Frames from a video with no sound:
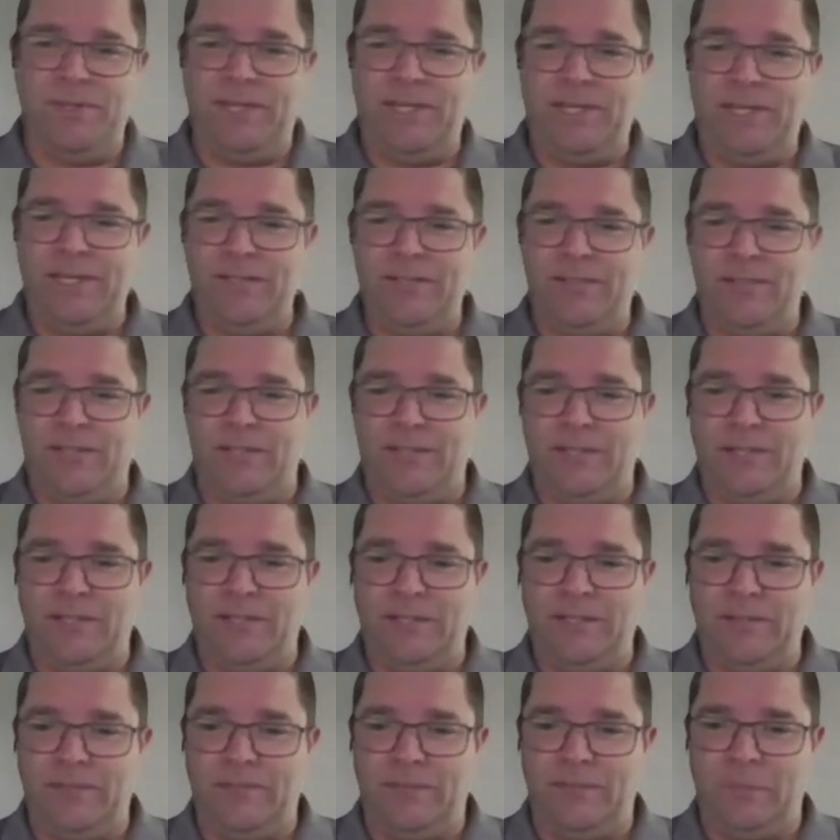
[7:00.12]

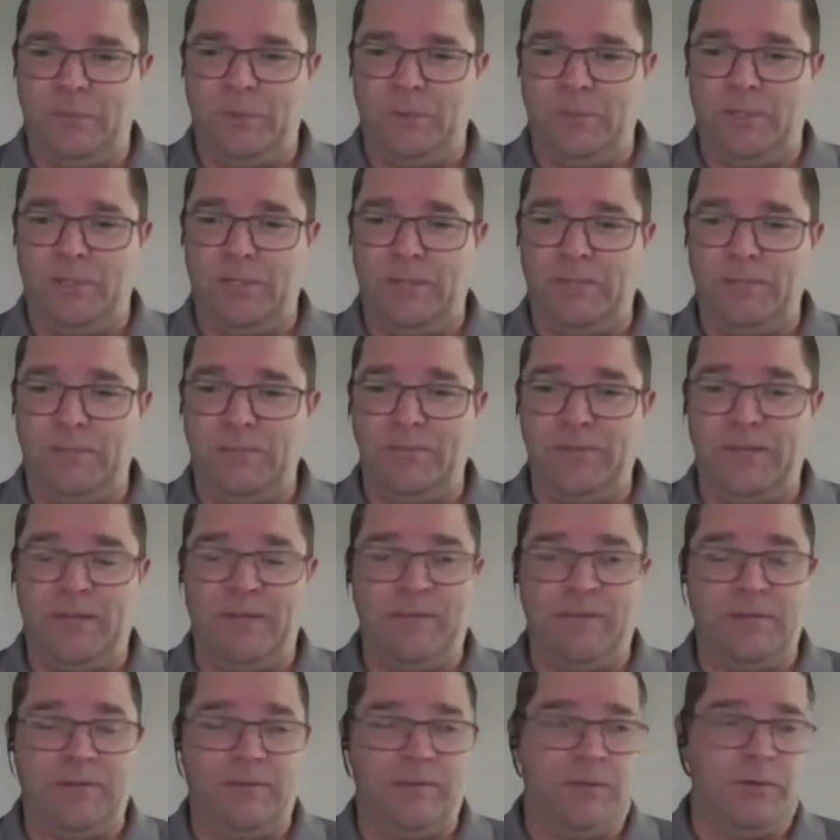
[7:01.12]
Anti for
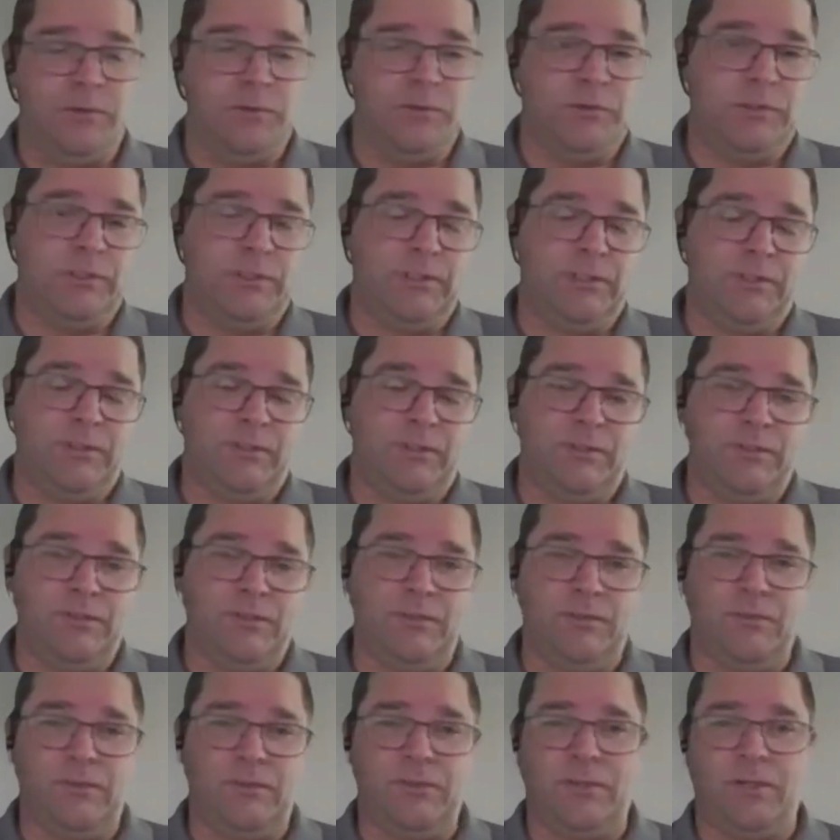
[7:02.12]
7 of those years.
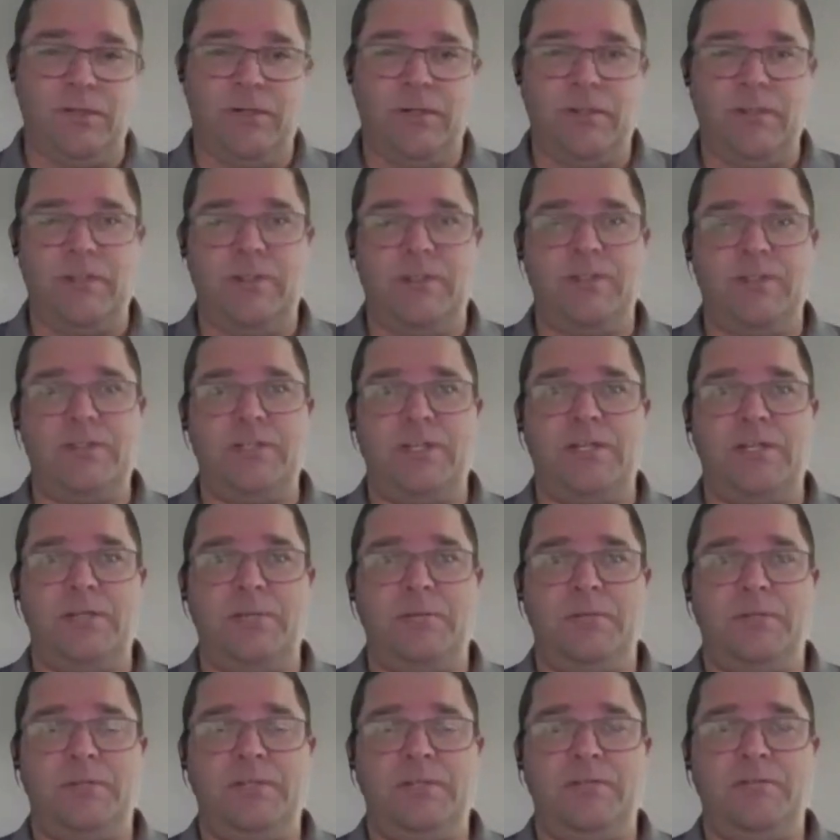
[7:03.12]
So started in
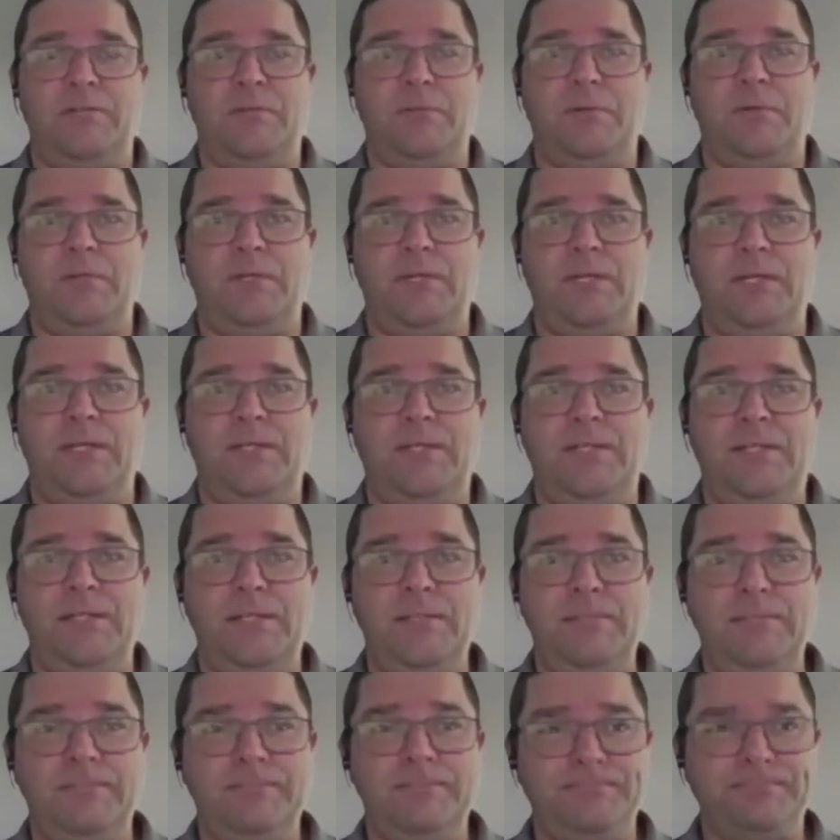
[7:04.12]
January of
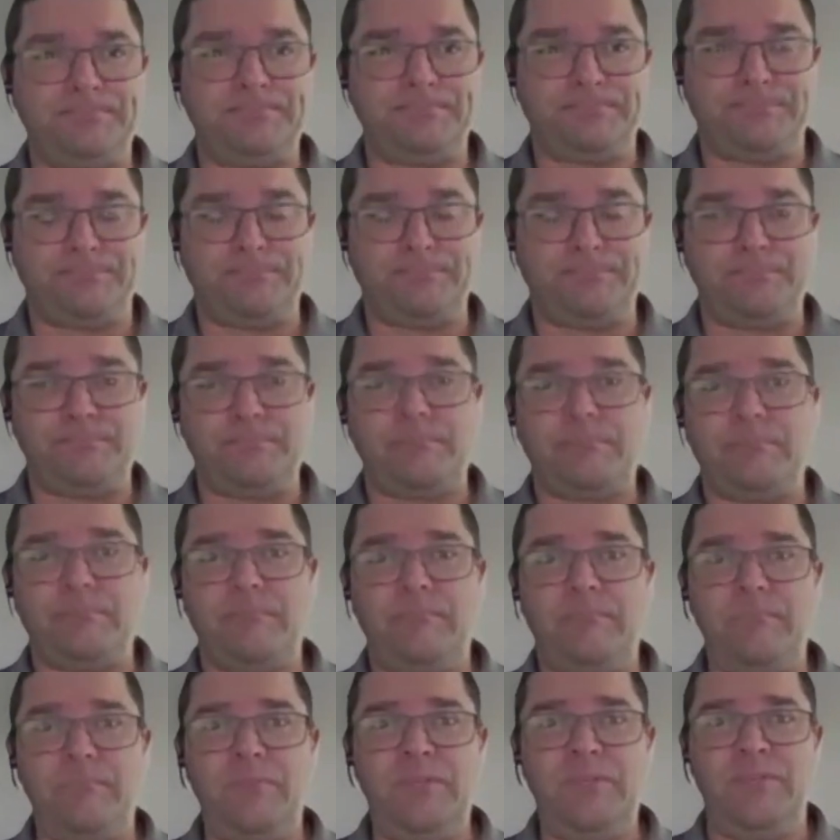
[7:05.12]
2018.
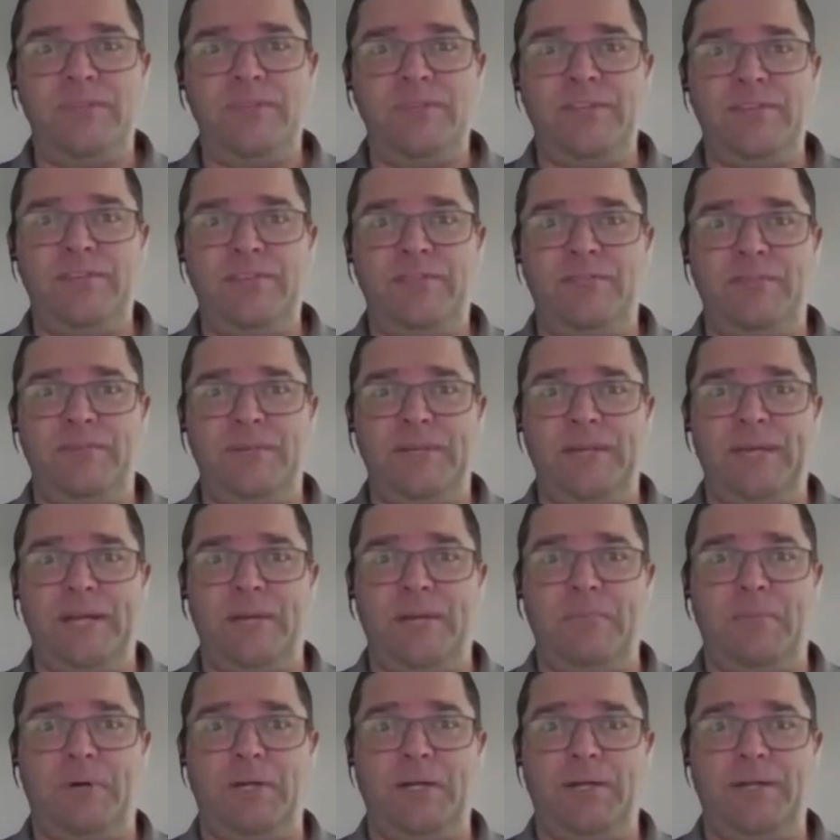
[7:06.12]
It's easy for me to kind
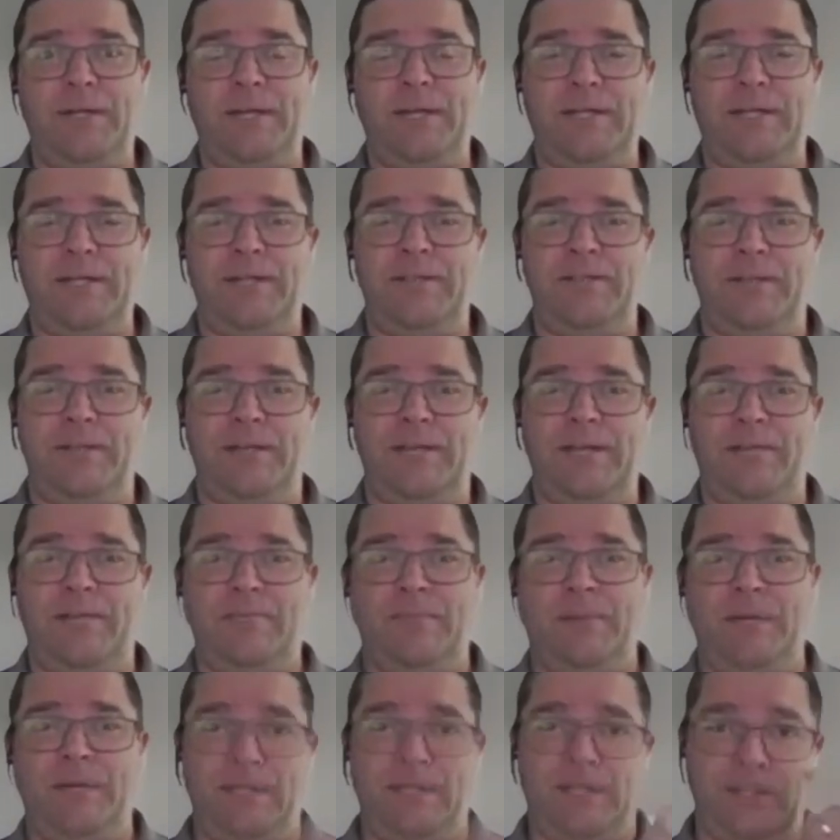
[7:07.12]
of mark that because I have
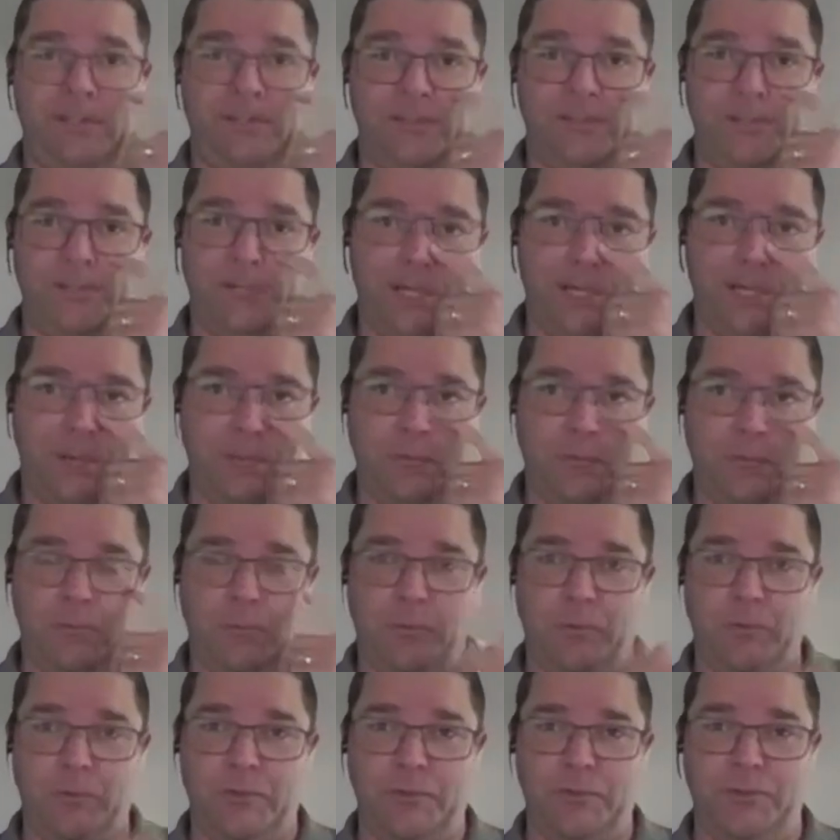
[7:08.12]
my youngest child was
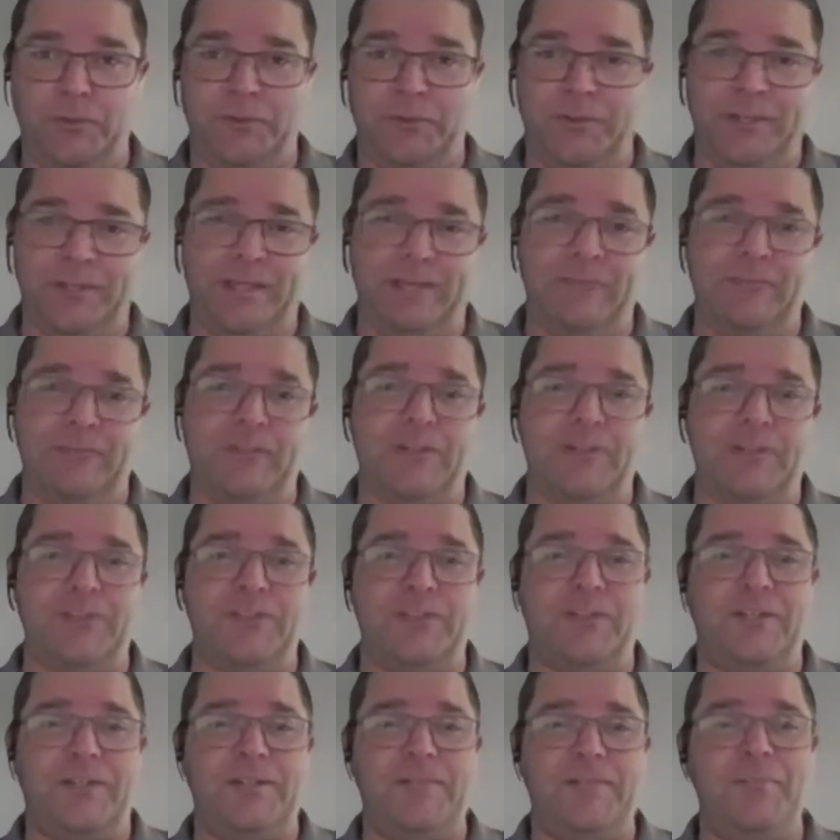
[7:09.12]
born shortly after I
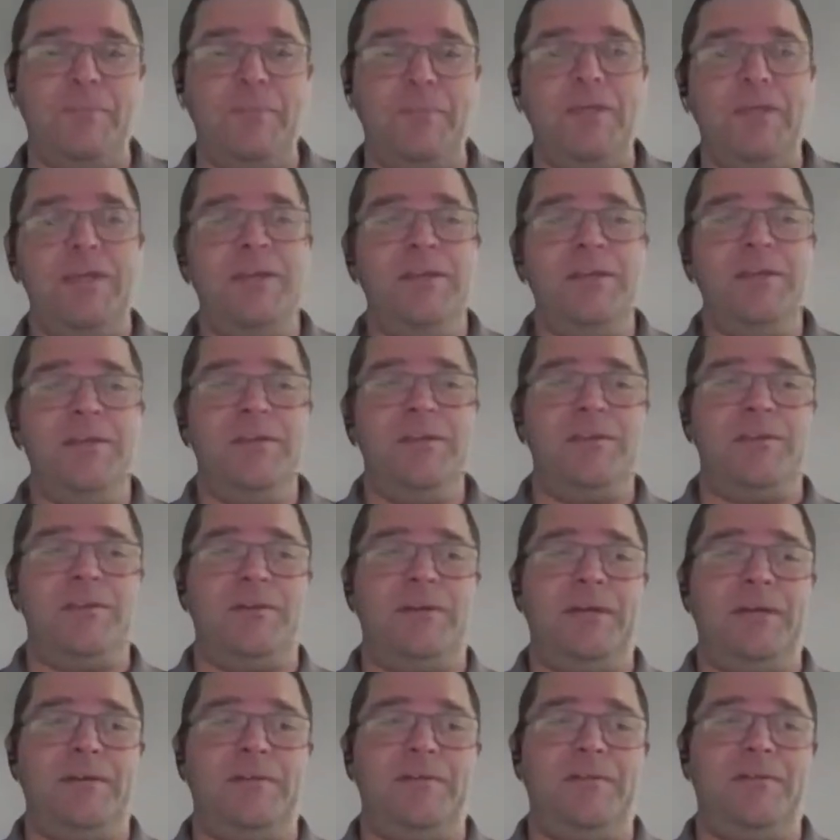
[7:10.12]
started. So
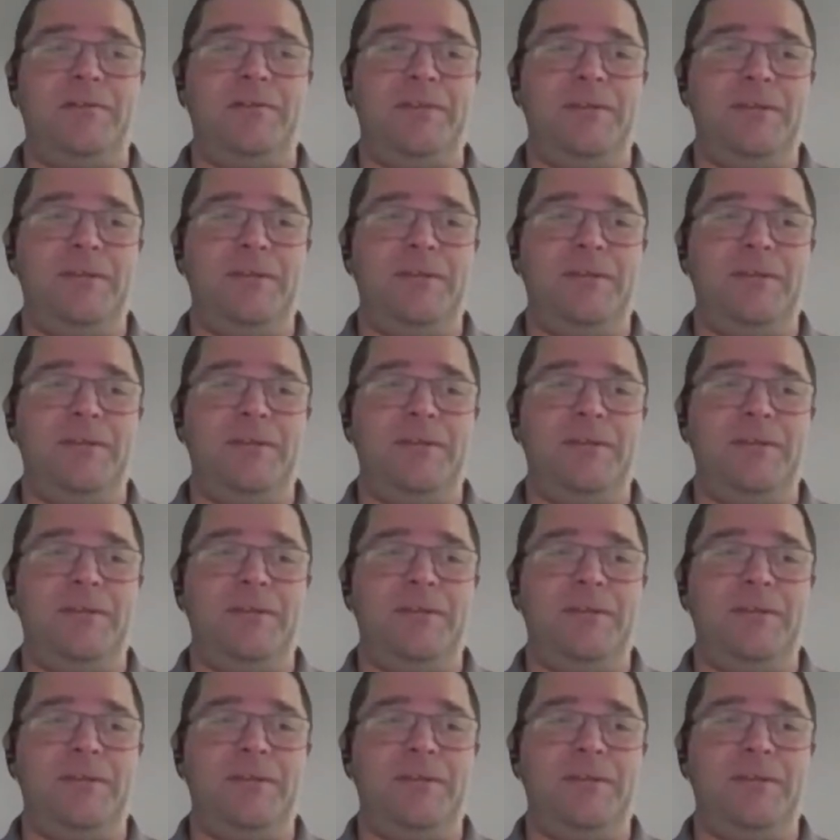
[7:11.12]
I have